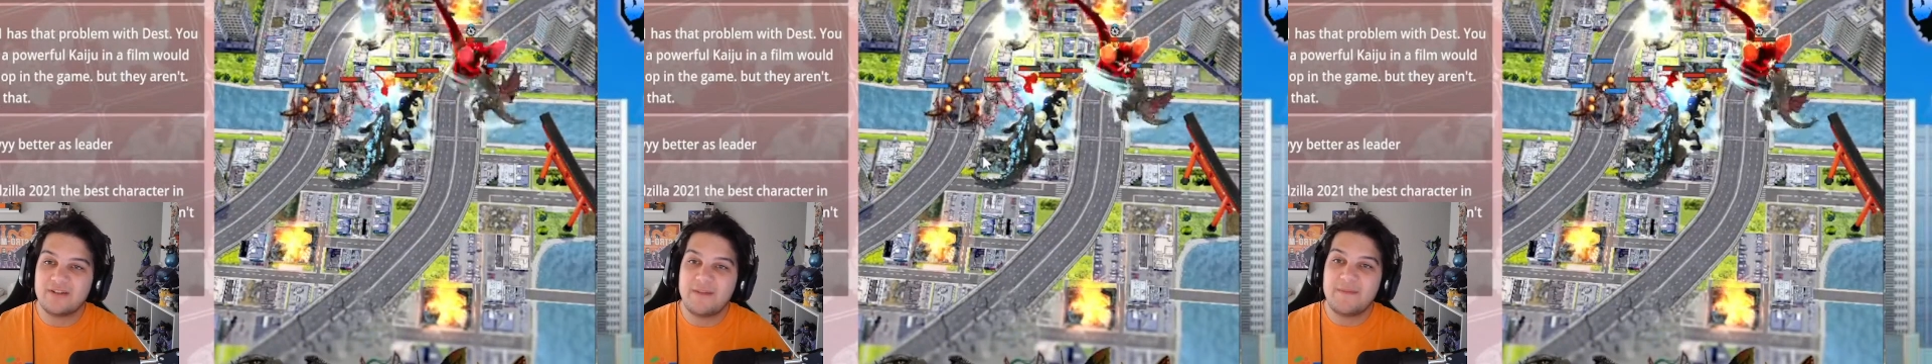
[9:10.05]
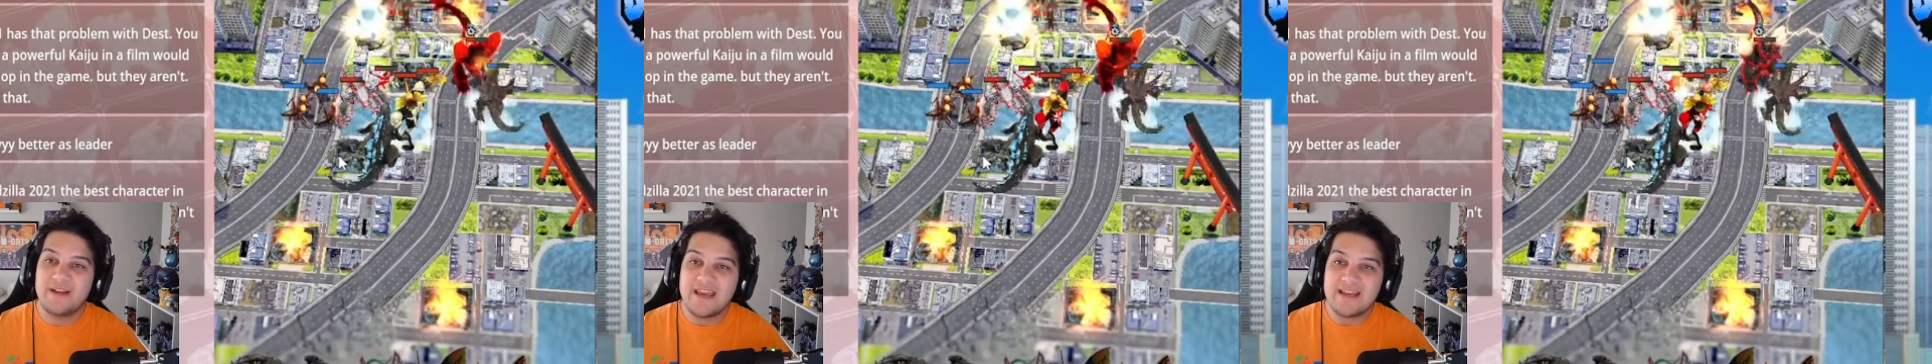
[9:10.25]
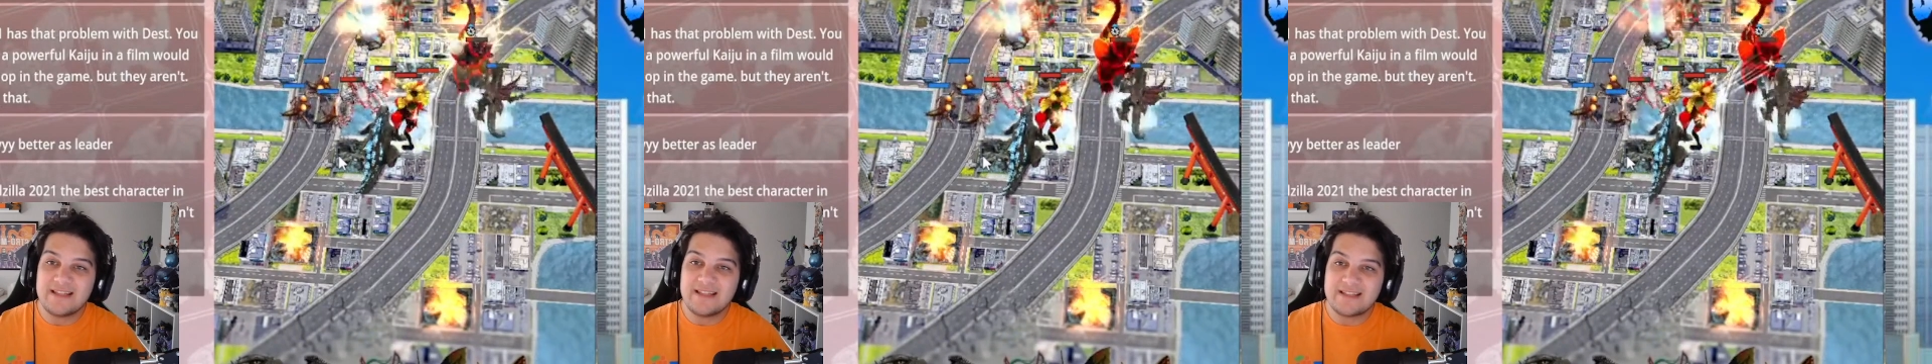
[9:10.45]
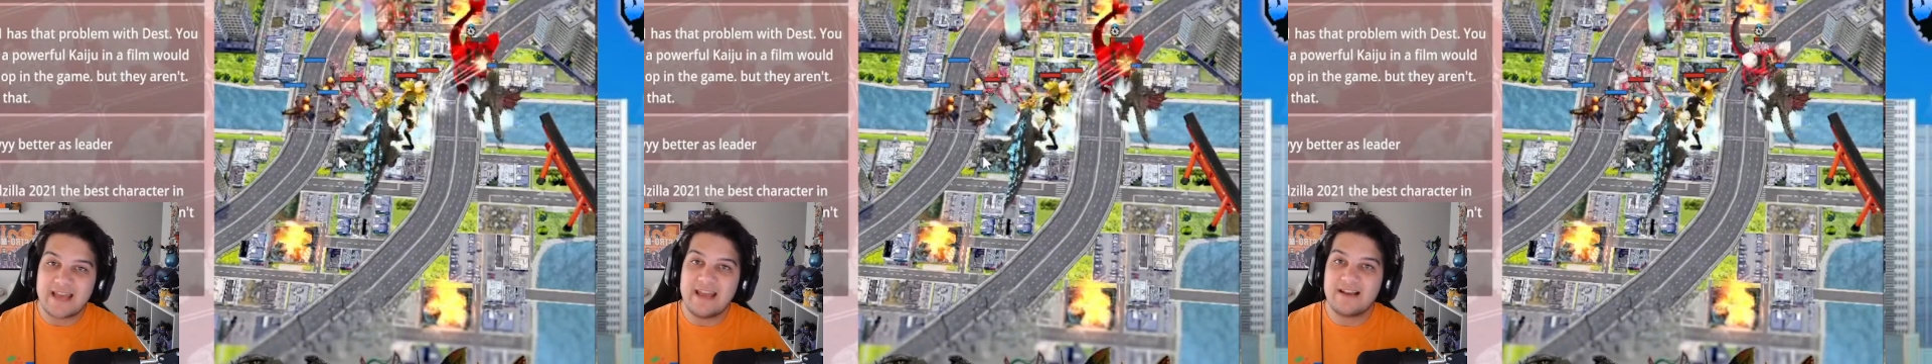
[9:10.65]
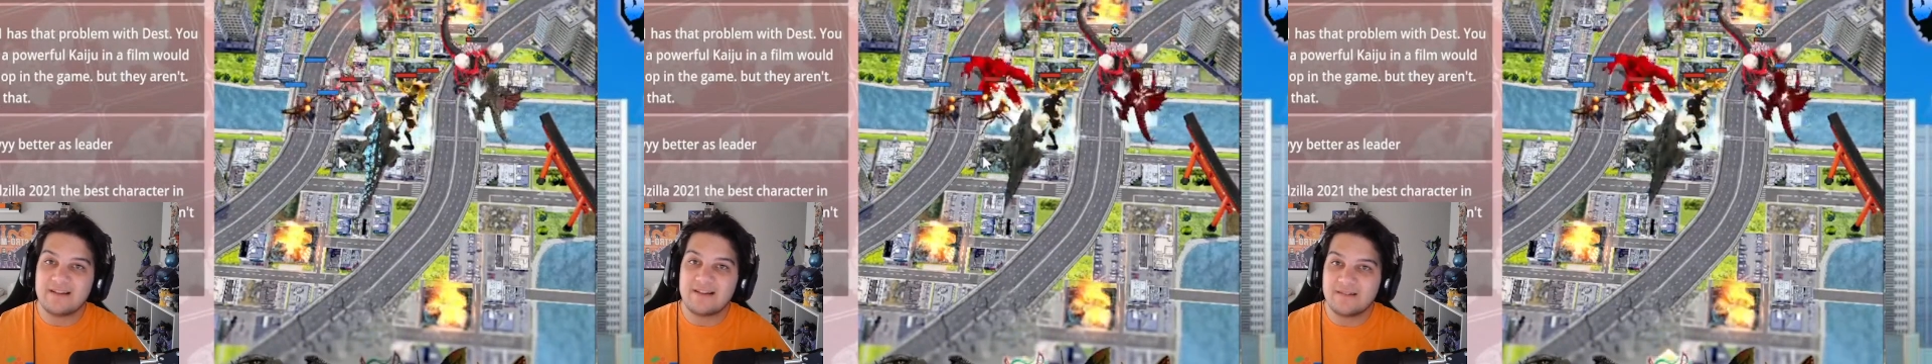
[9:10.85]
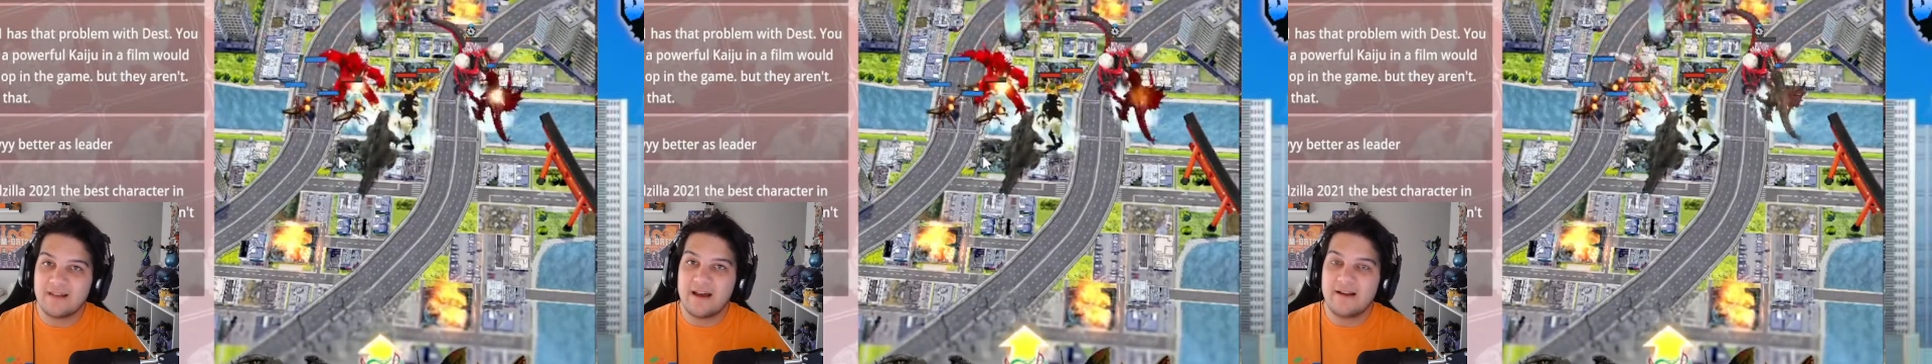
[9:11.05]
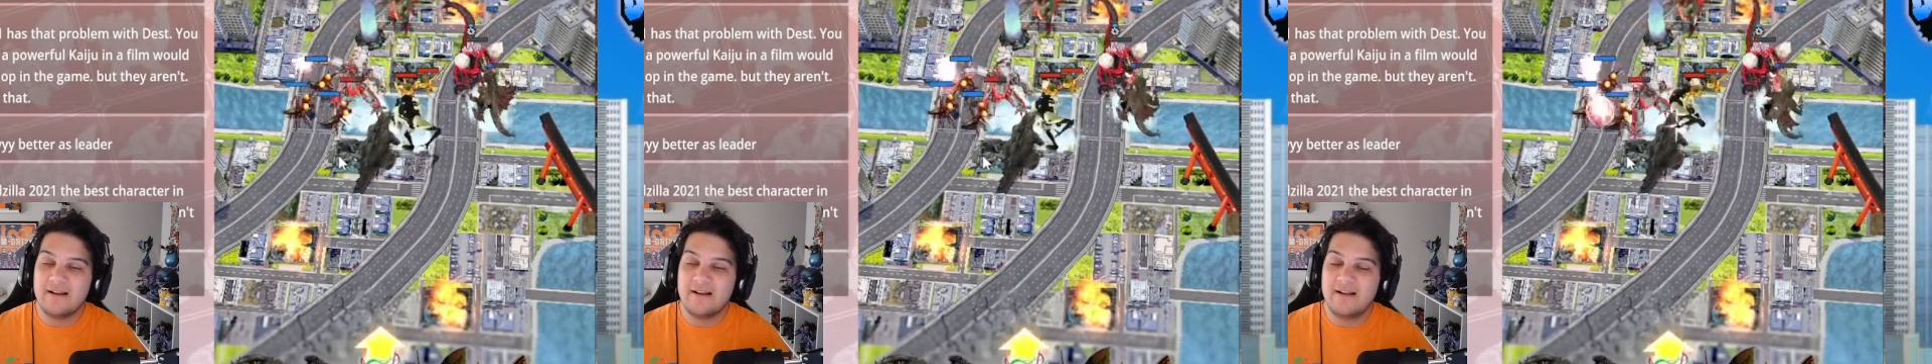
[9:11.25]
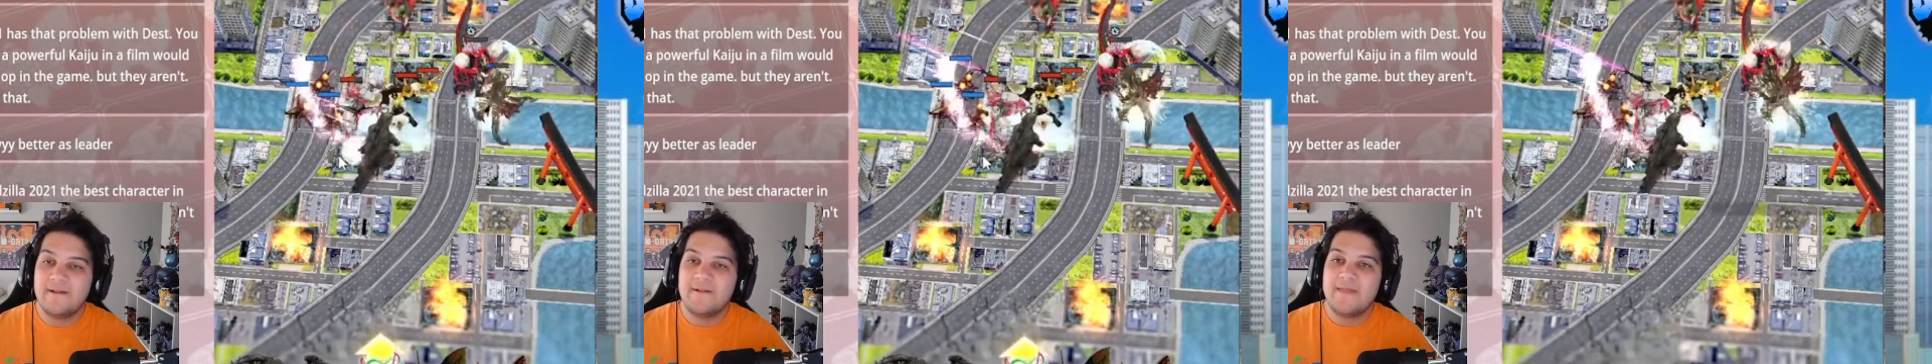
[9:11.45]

I mean, he can tank a lot,